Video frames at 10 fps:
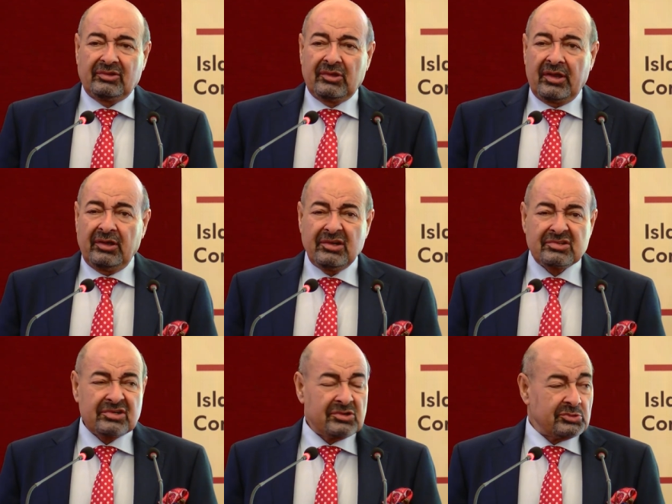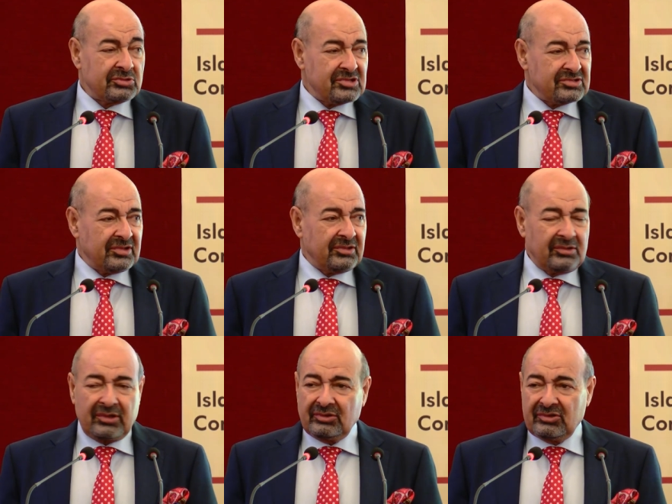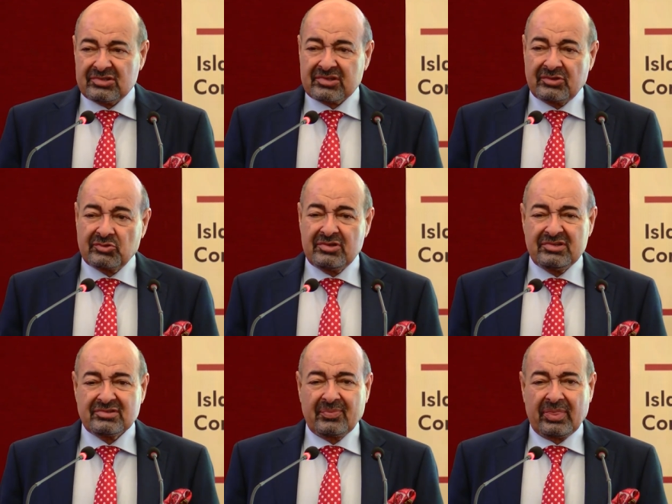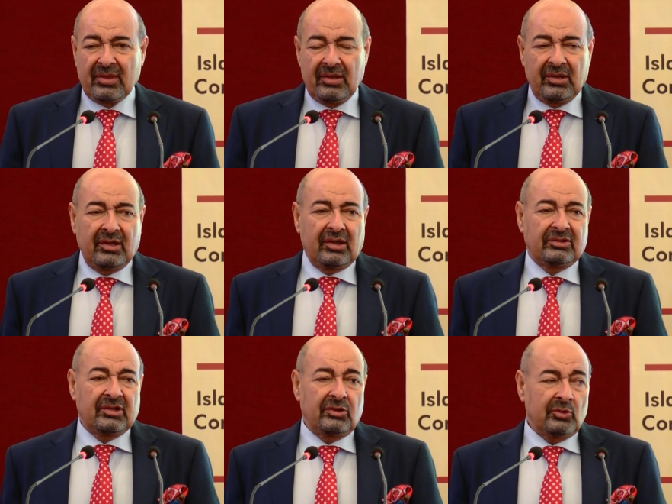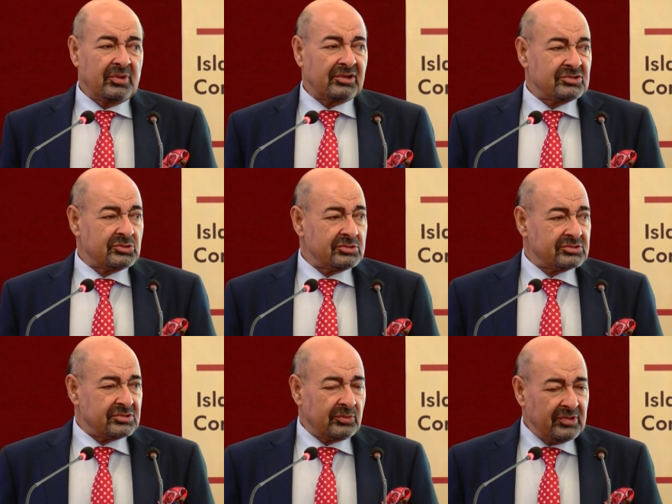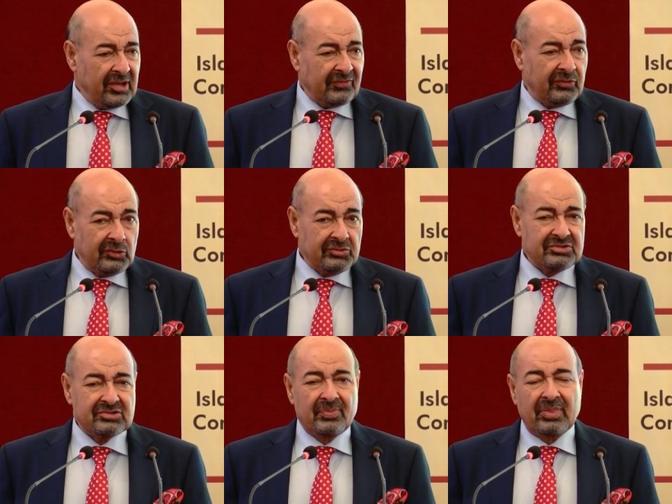the energy resources in these countries, the human resource we have huge,